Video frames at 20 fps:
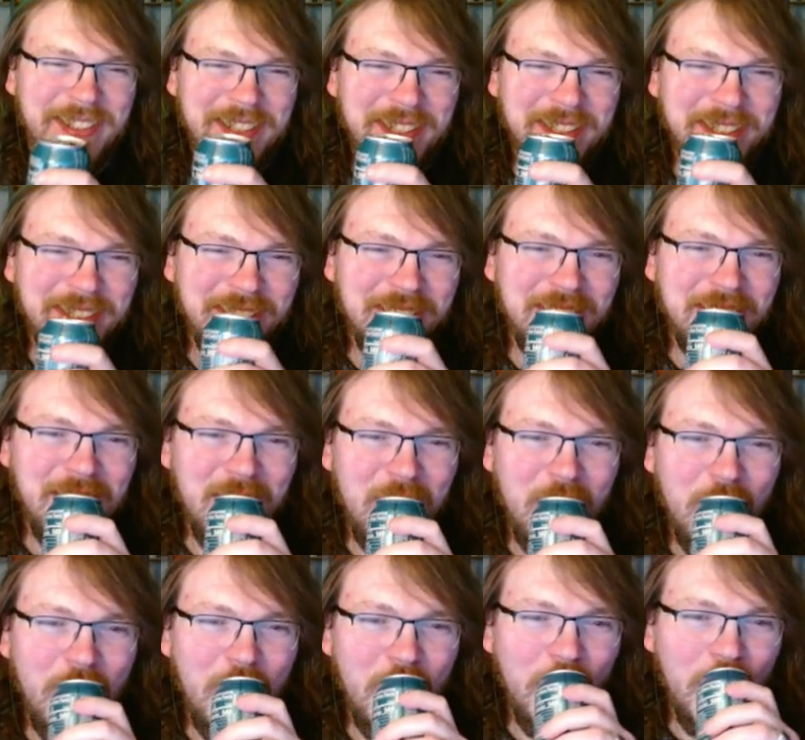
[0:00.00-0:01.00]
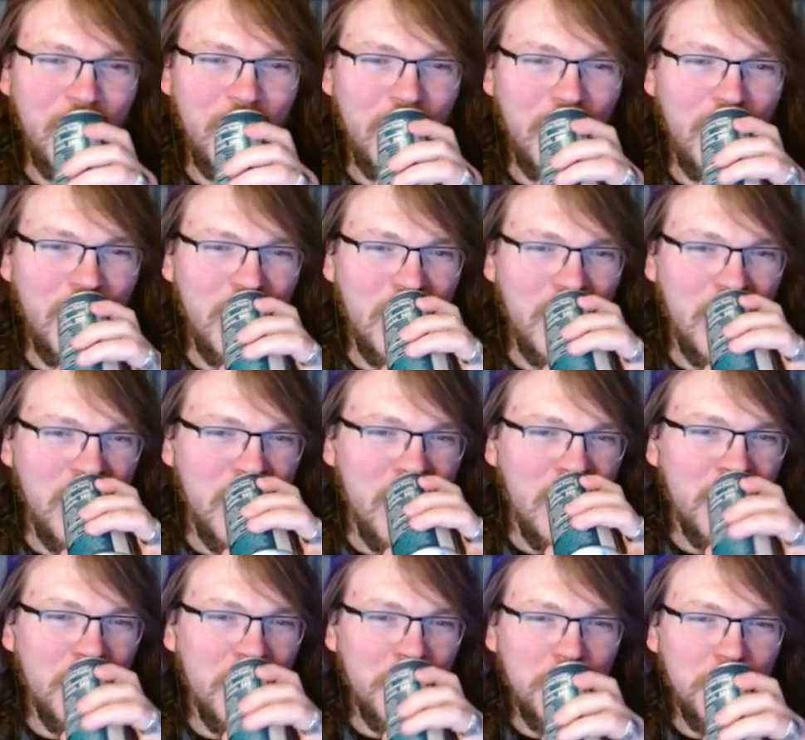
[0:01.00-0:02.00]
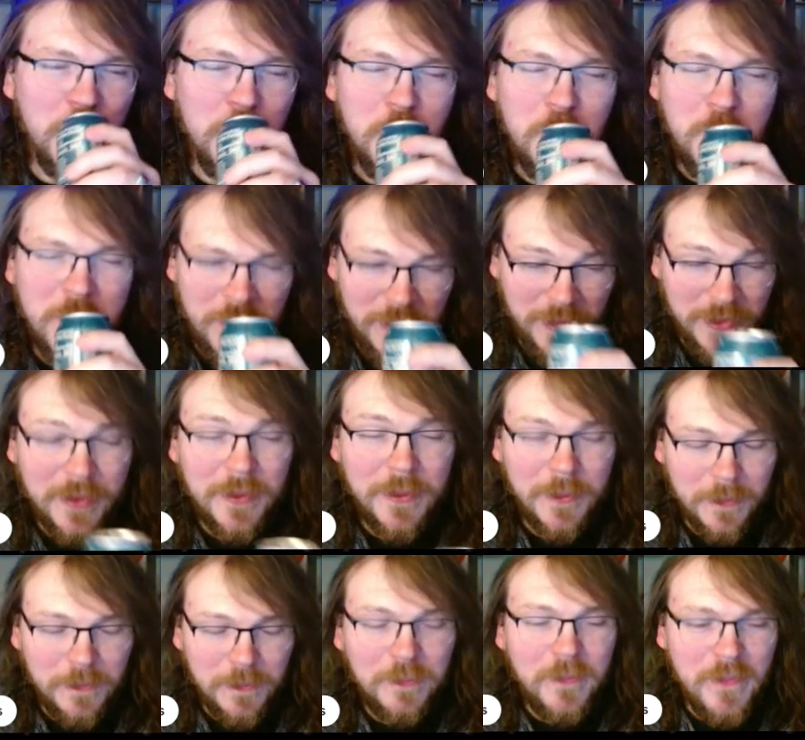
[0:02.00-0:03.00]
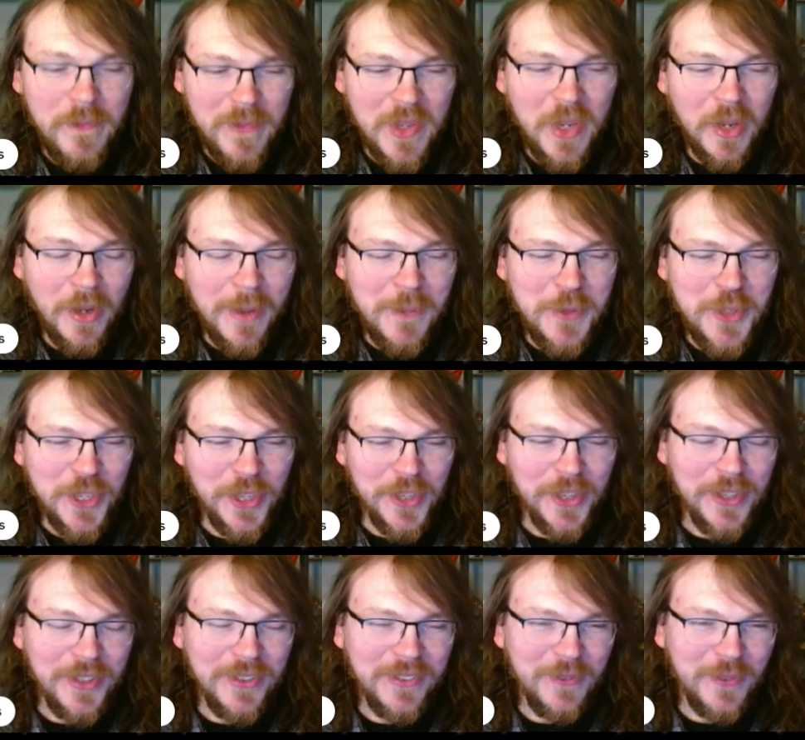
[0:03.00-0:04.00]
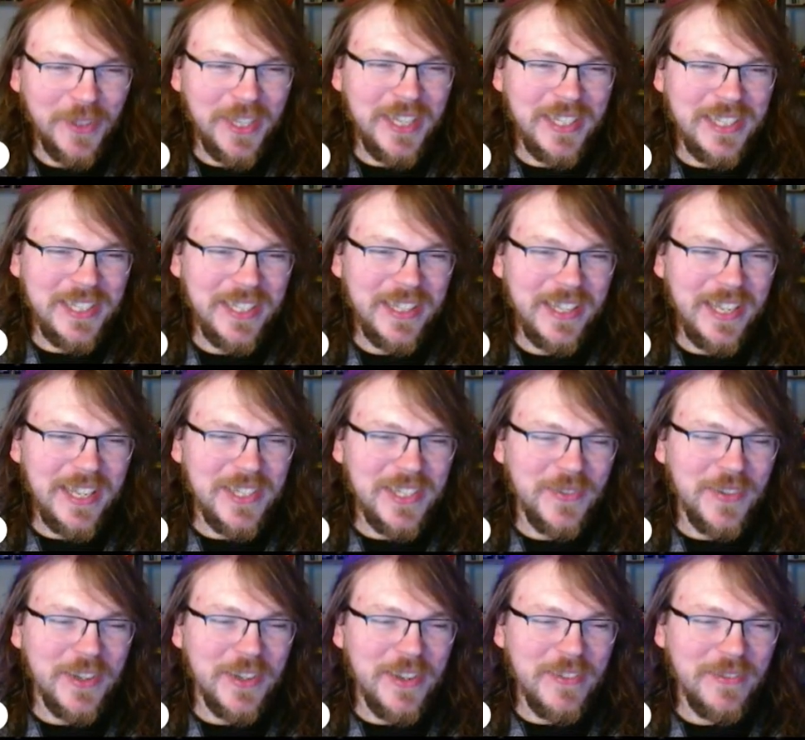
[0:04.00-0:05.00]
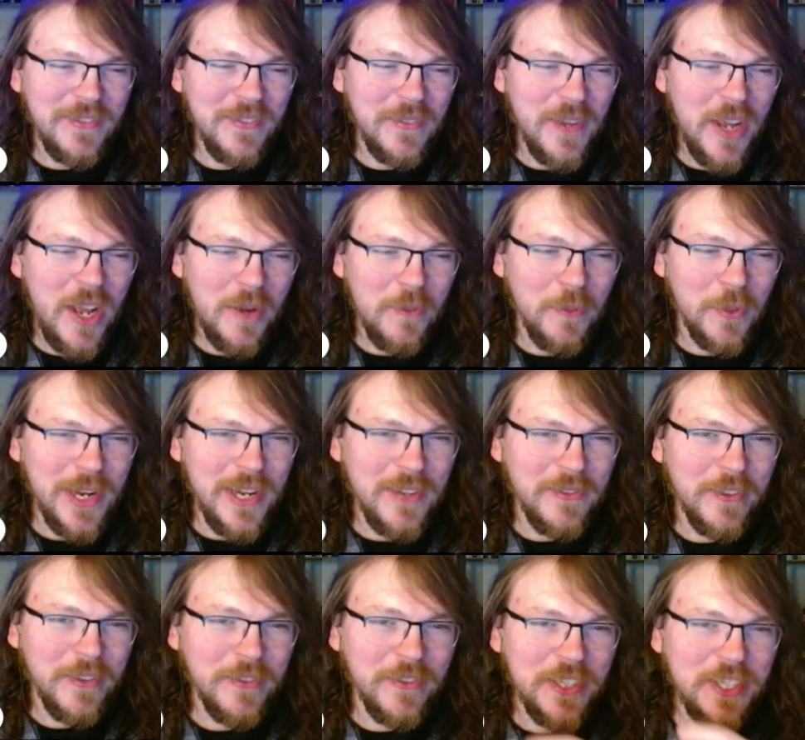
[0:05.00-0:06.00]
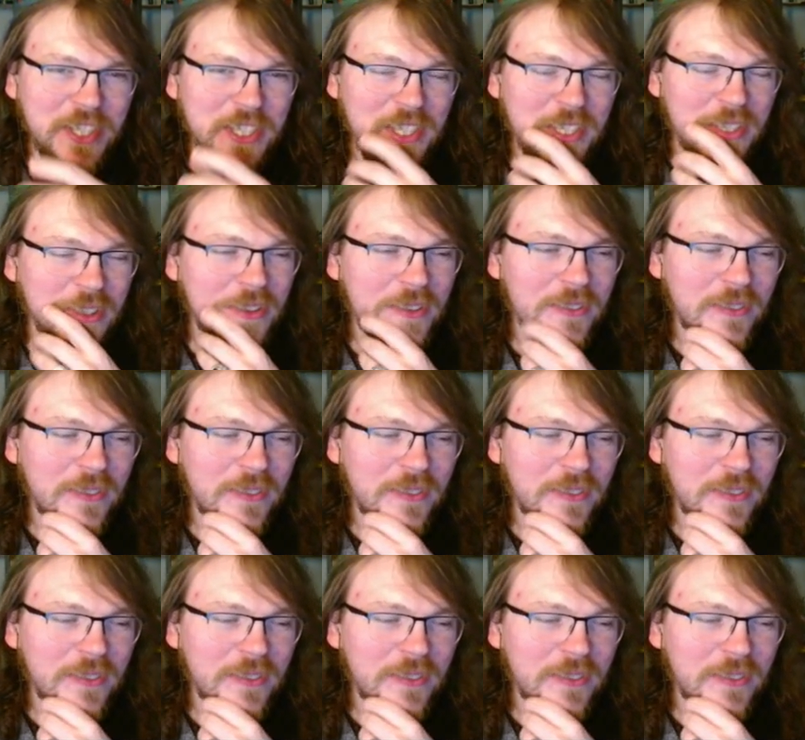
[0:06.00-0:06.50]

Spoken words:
Oh, don't worry, he'll get some stuff. He'll get some stuff. Oh, I'm sure, but it's very on brand for Vegeta.